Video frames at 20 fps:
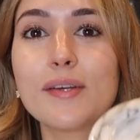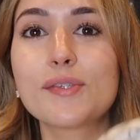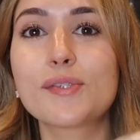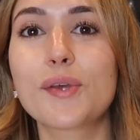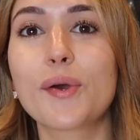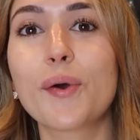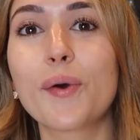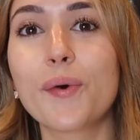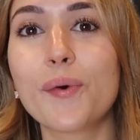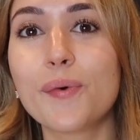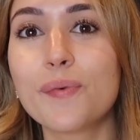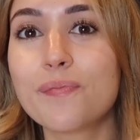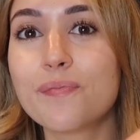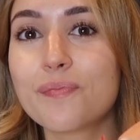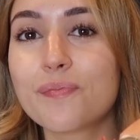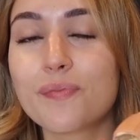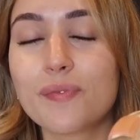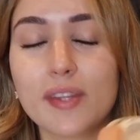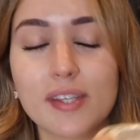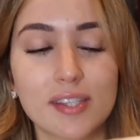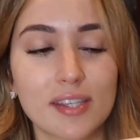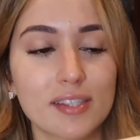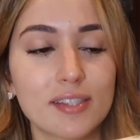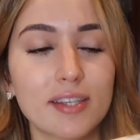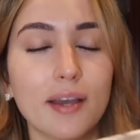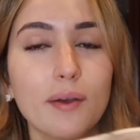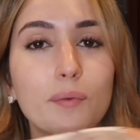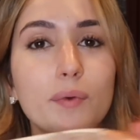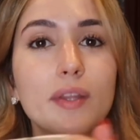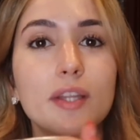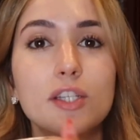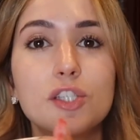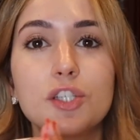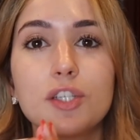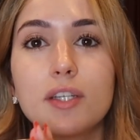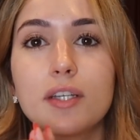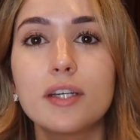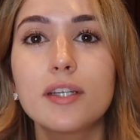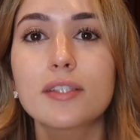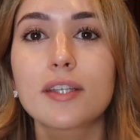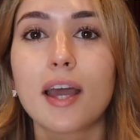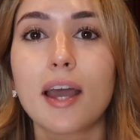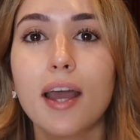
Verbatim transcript: So this is like really genius